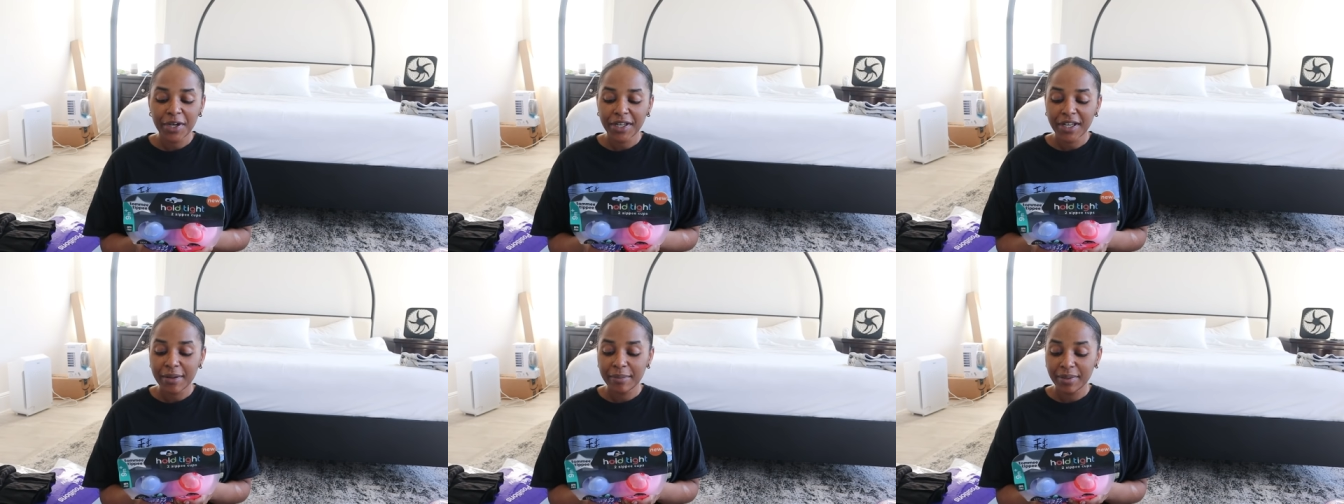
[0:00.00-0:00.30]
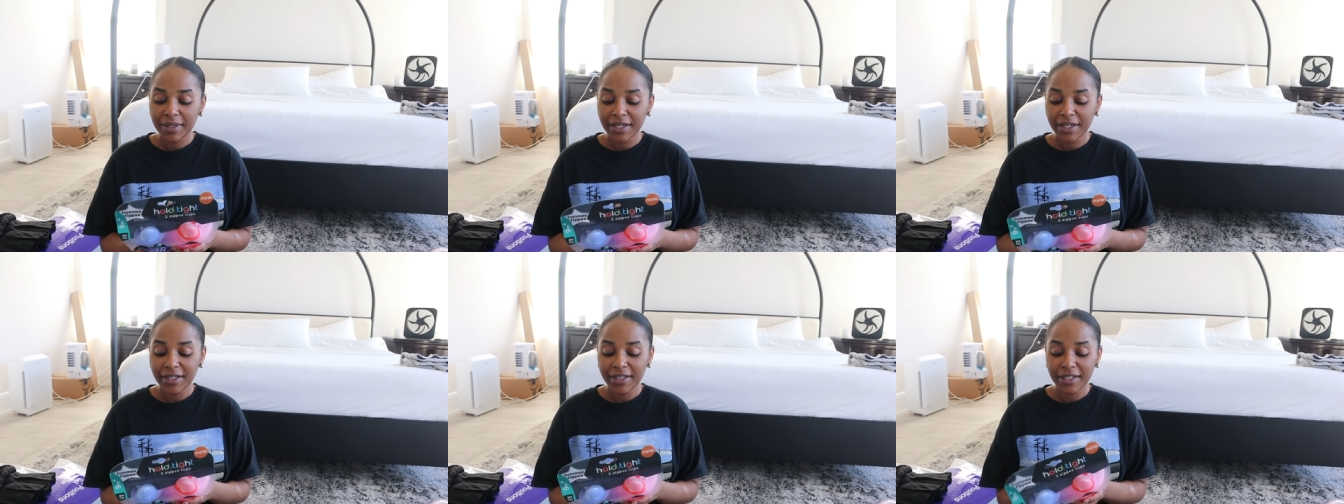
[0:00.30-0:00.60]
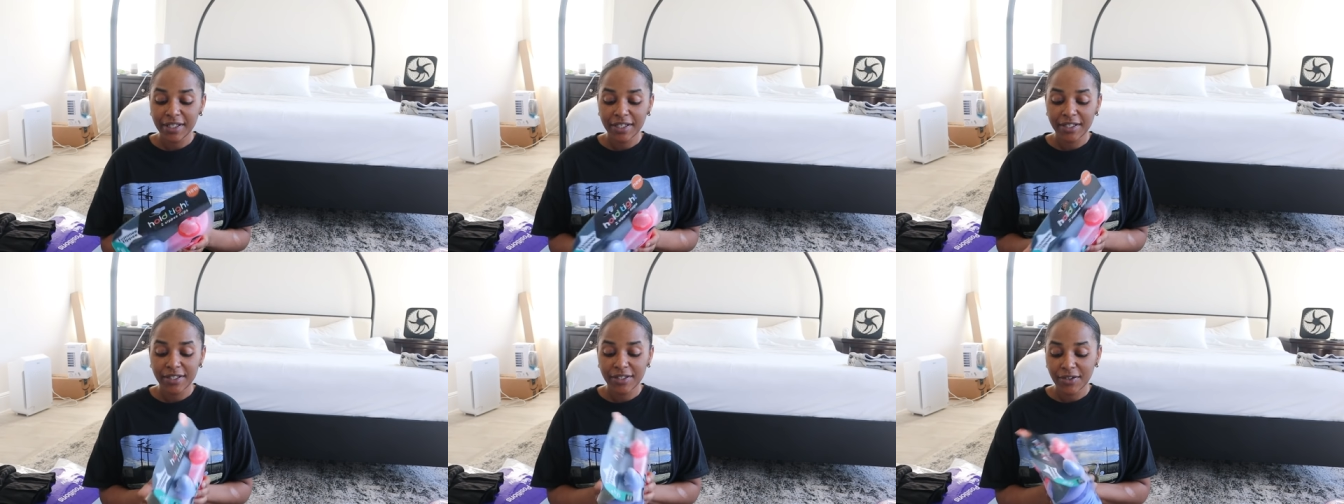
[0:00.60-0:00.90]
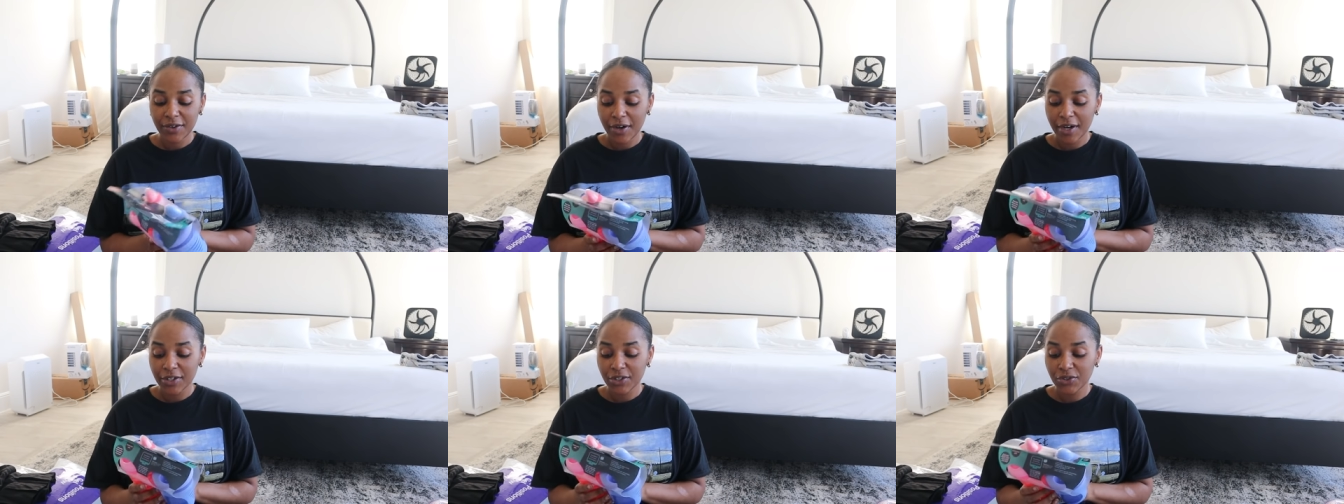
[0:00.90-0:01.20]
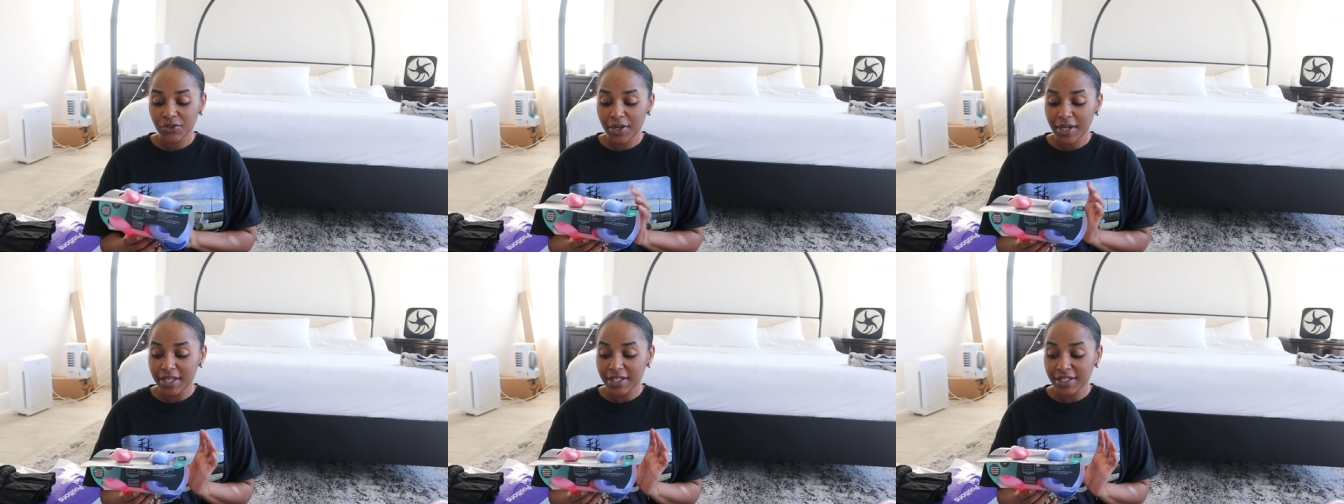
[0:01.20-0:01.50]
gonna completely start
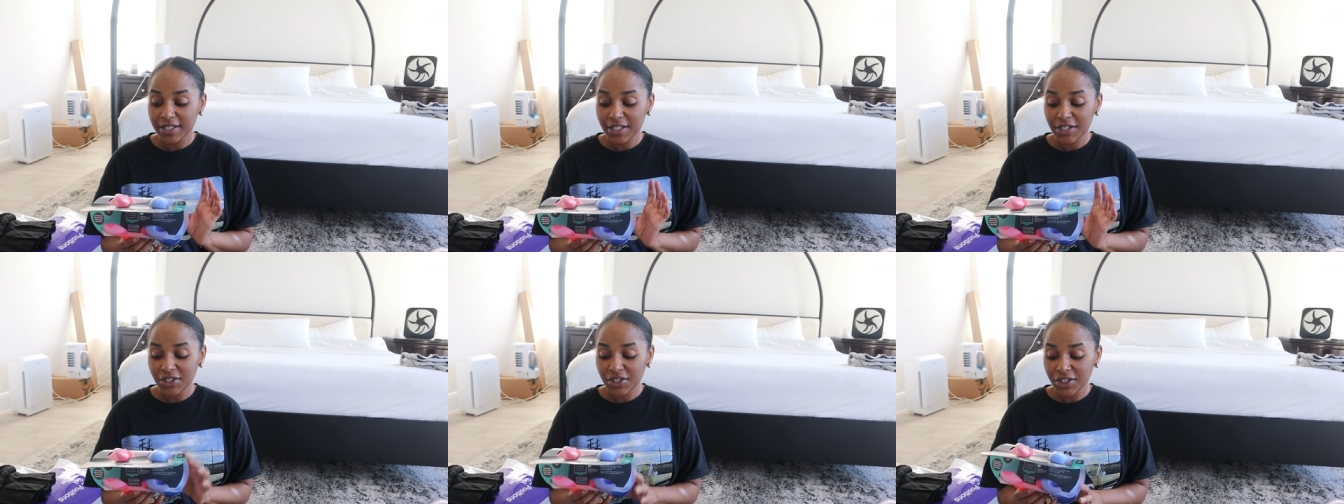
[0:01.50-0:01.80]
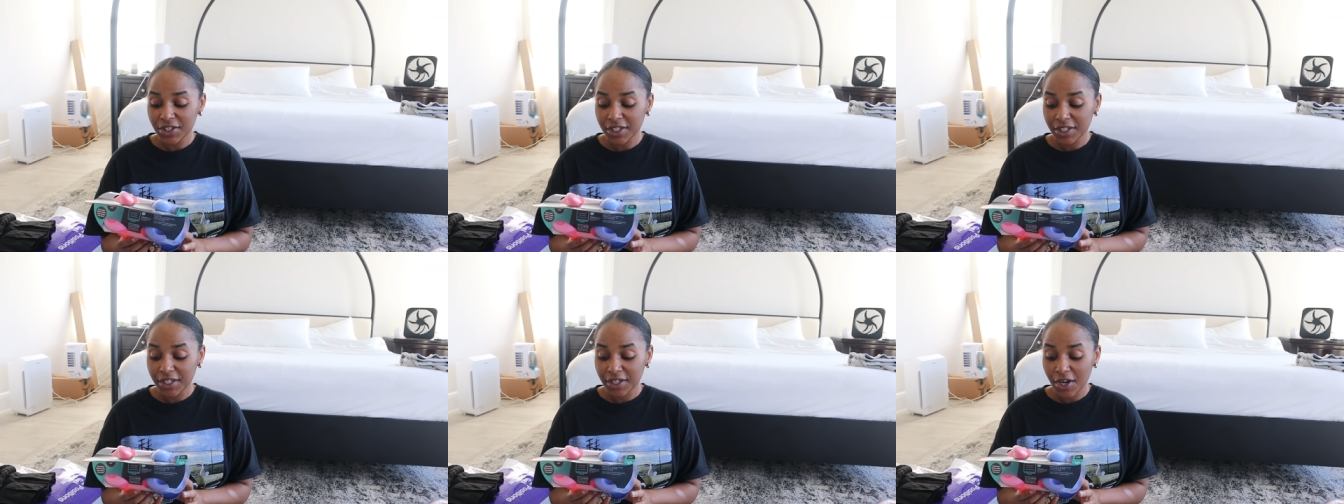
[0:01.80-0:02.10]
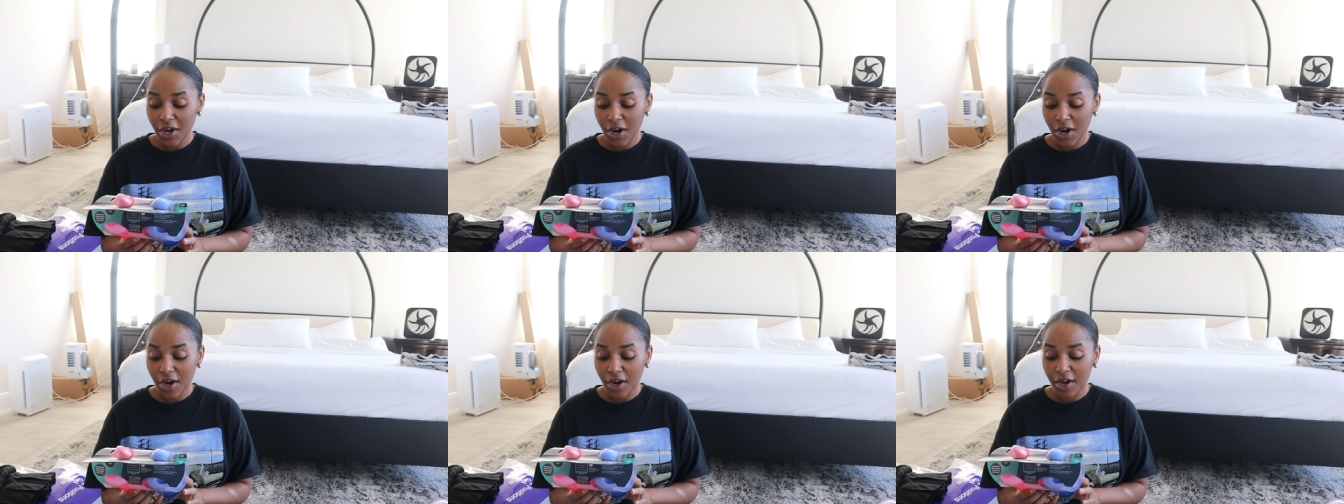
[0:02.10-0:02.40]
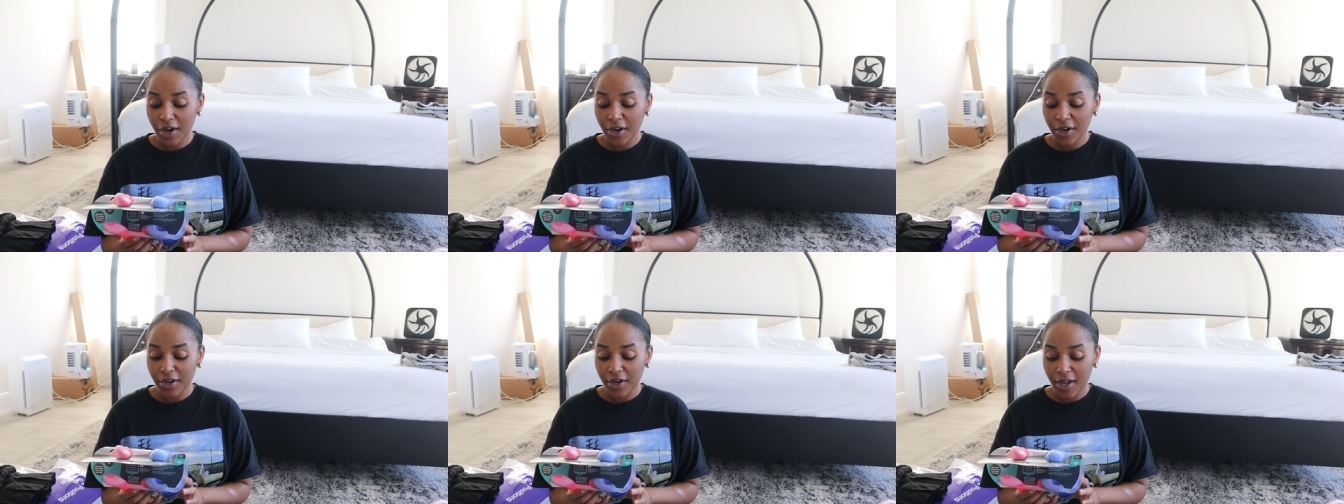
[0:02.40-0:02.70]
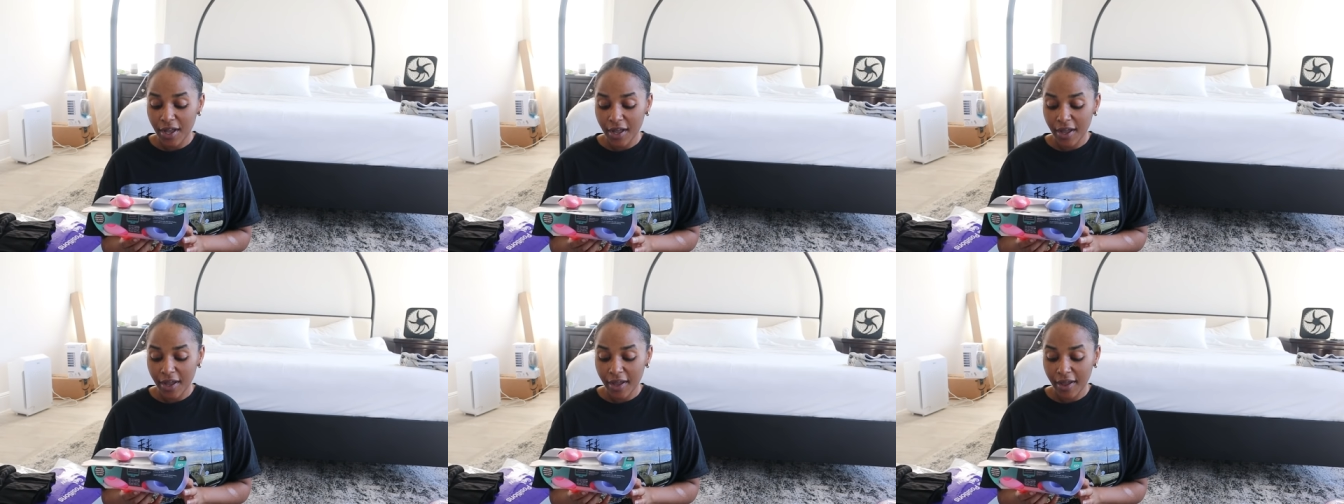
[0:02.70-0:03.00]
transitioning her
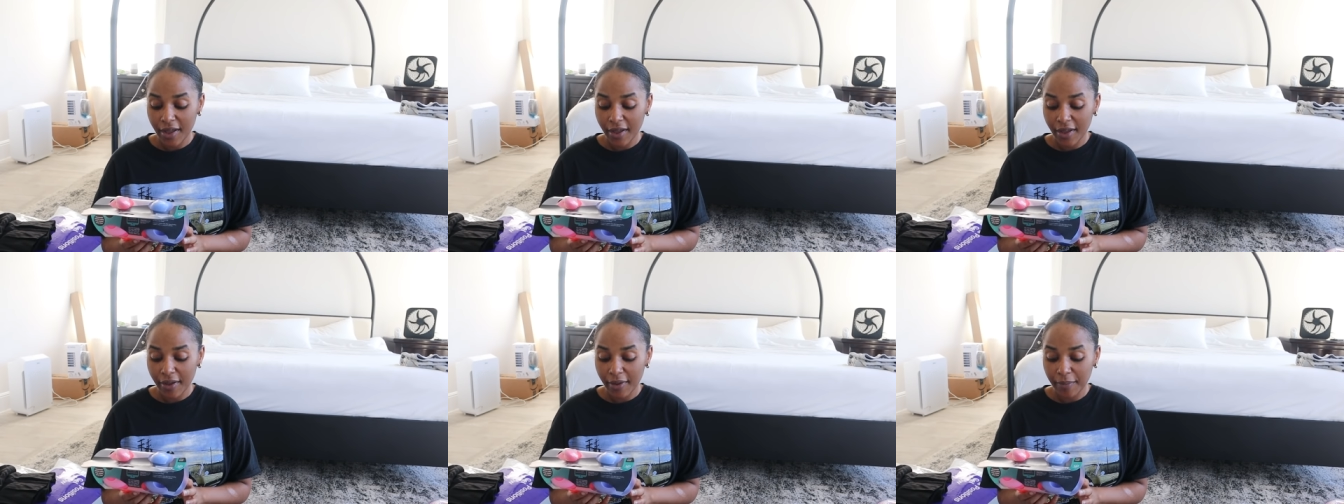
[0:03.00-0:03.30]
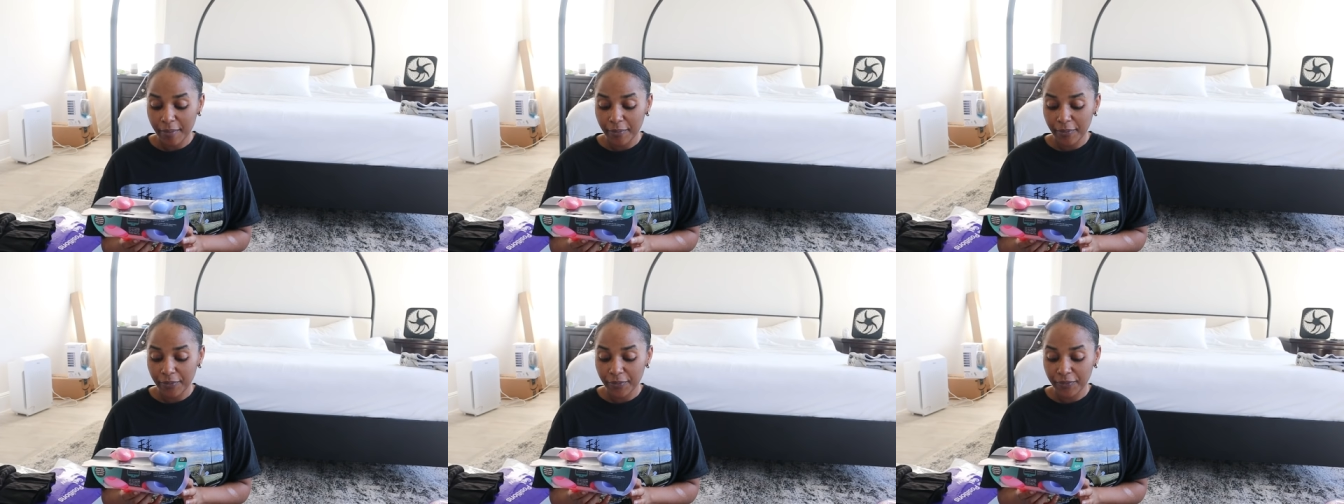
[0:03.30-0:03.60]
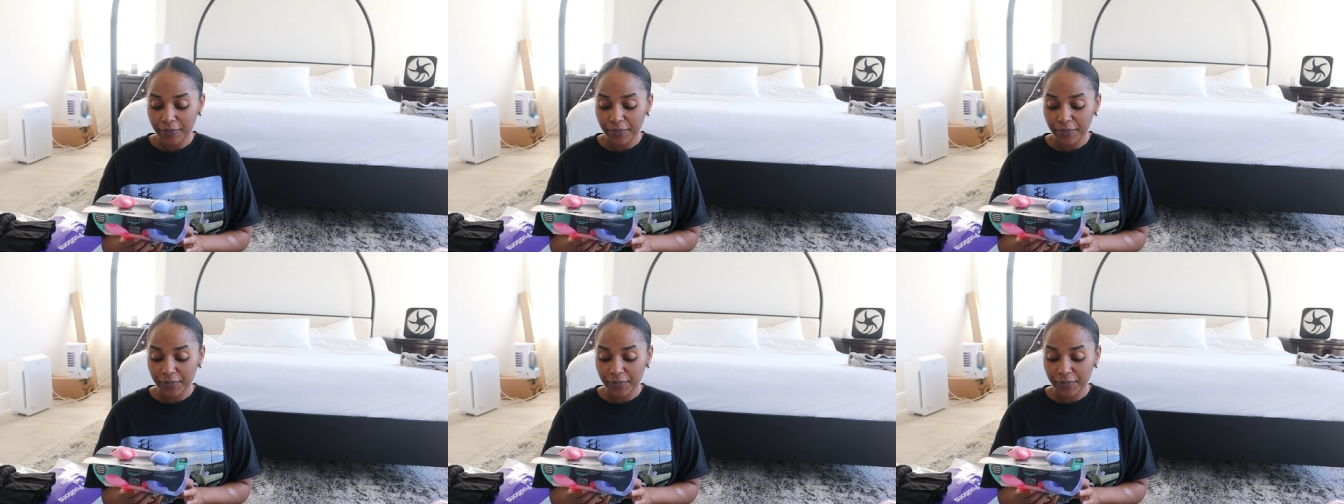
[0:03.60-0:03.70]
um,